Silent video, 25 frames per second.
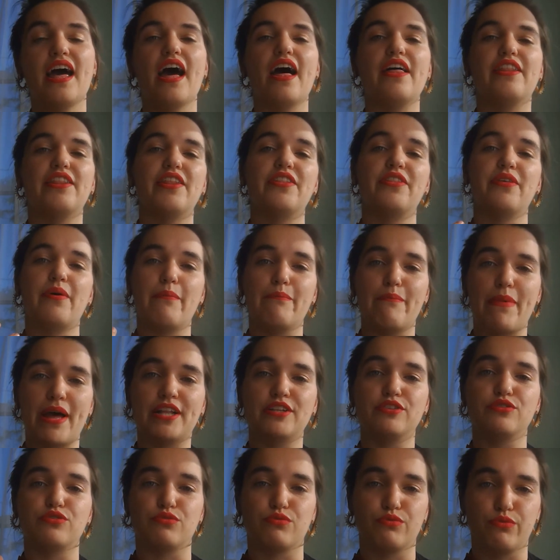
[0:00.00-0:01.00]
and then the
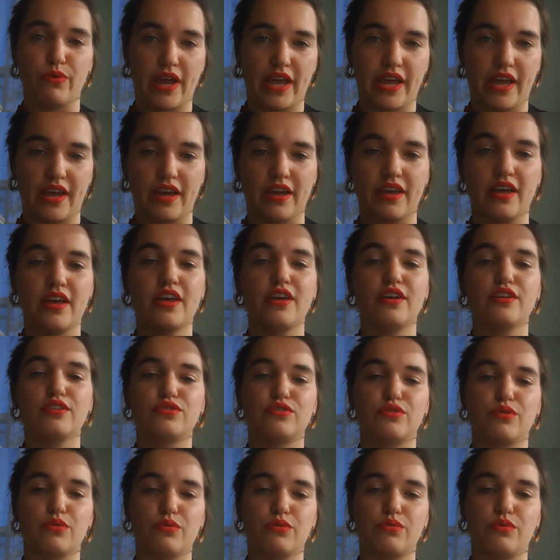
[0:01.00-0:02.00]
mens rea,
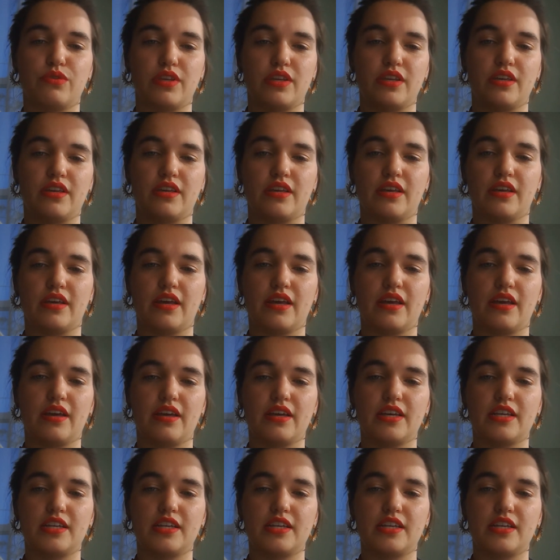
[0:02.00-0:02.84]
so the